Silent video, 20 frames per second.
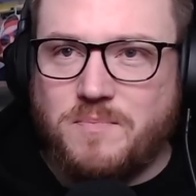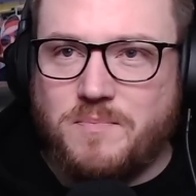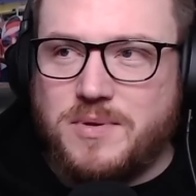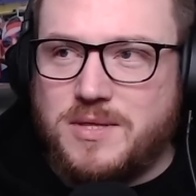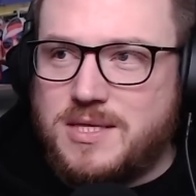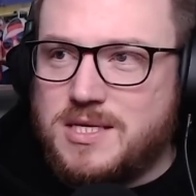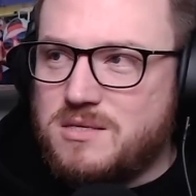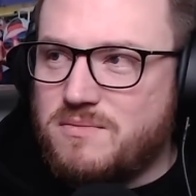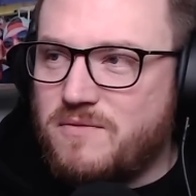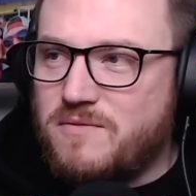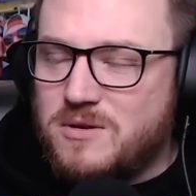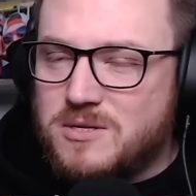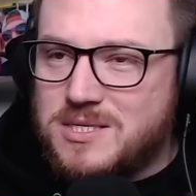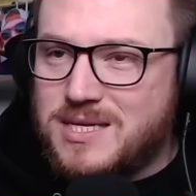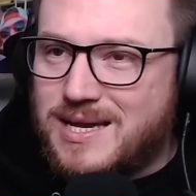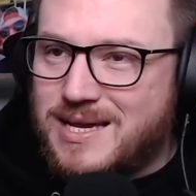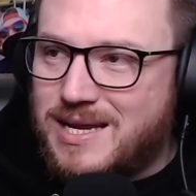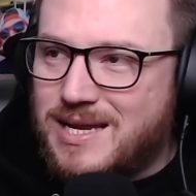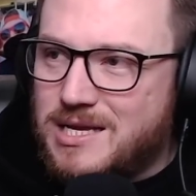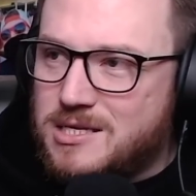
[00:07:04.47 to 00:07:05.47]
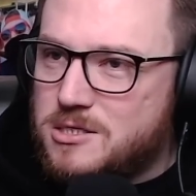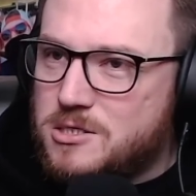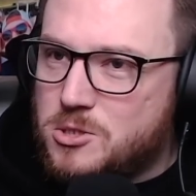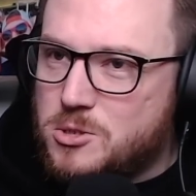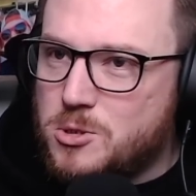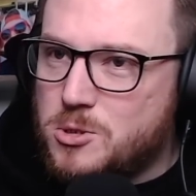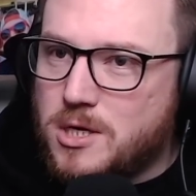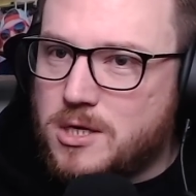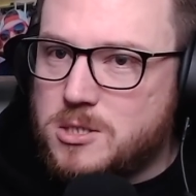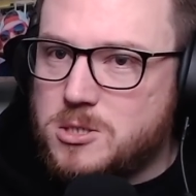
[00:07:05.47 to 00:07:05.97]
But this feels like it has a
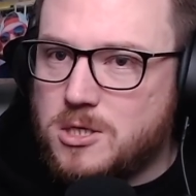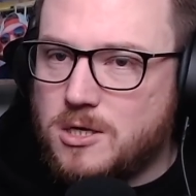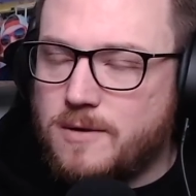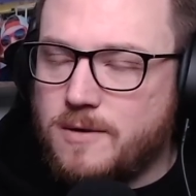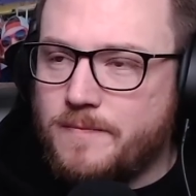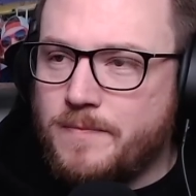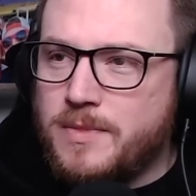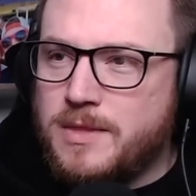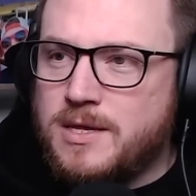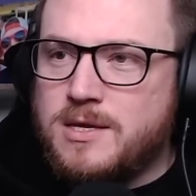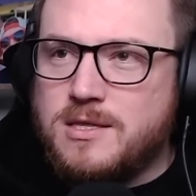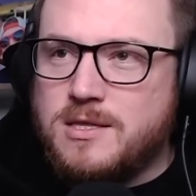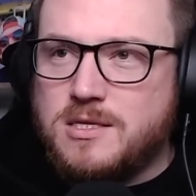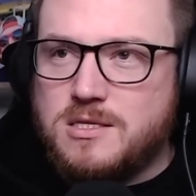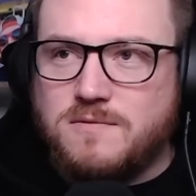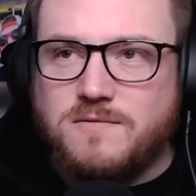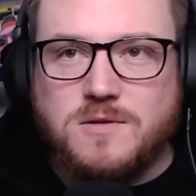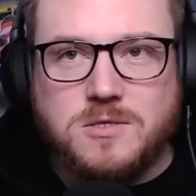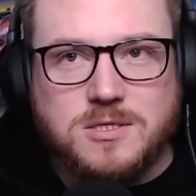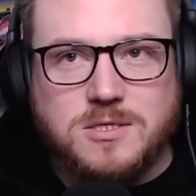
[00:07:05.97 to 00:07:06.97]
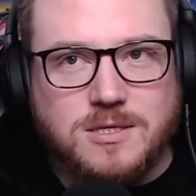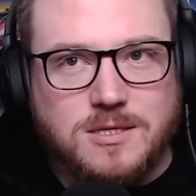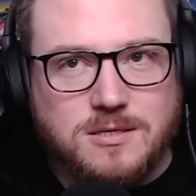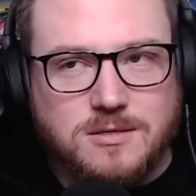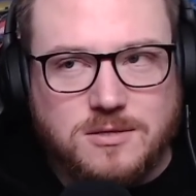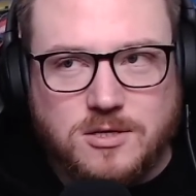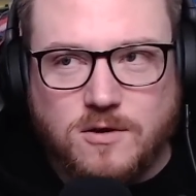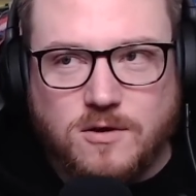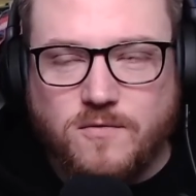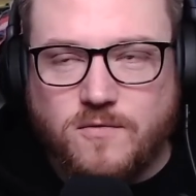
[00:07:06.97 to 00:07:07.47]
structure. This feels a little
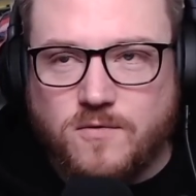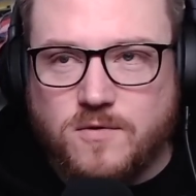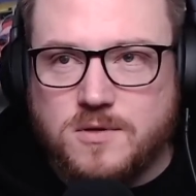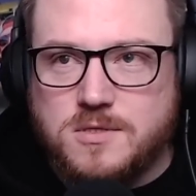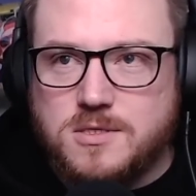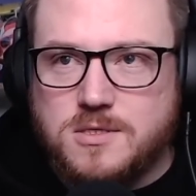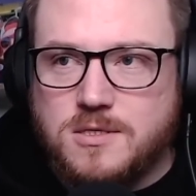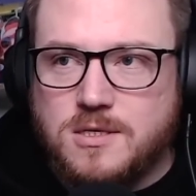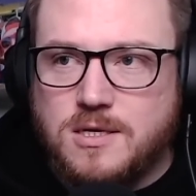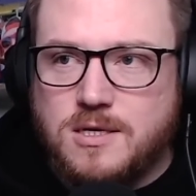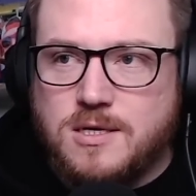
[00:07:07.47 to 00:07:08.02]
different.